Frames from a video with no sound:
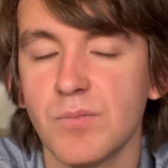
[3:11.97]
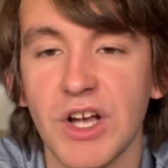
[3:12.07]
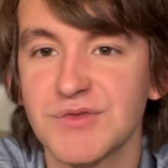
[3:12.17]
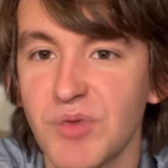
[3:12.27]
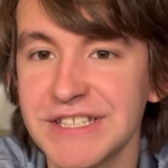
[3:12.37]

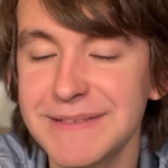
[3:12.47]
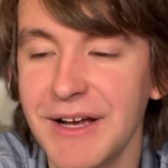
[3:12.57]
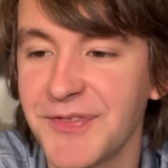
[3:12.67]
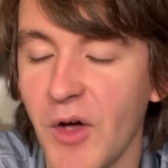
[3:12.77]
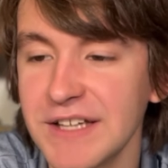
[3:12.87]
expressing
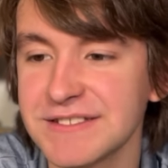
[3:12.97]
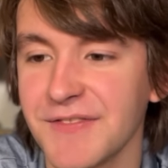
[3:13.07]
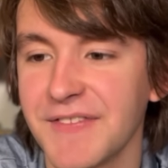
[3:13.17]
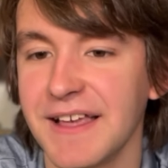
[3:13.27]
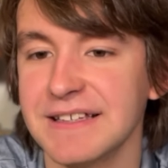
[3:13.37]
my thoughts on
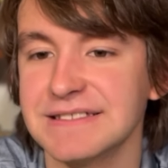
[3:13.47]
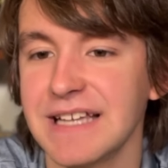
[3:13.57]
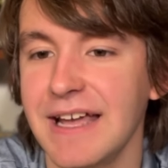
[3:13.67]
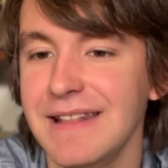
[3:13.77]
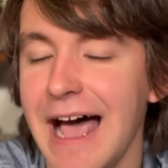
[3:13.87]
things
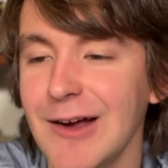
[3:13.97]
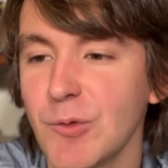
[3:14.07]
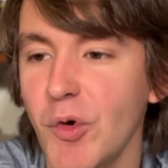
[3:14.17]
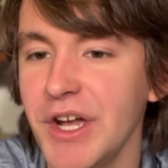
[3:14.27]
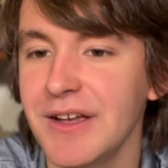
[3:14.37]
and not
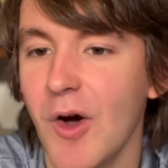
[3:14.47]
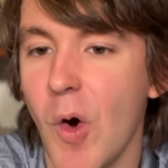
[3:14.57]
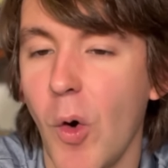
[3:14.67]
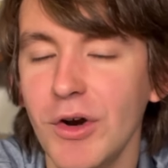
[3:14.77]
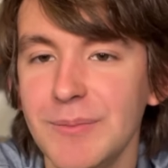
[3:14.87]
really
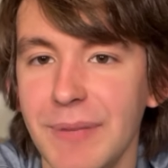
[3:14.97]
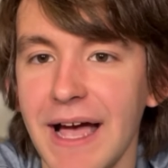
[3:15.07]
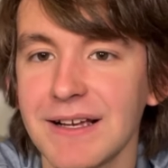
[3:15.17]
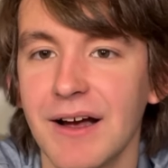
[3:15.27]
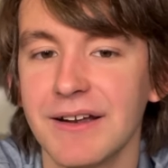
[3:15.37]
holding
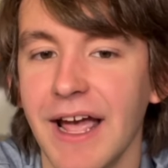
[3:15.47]
back on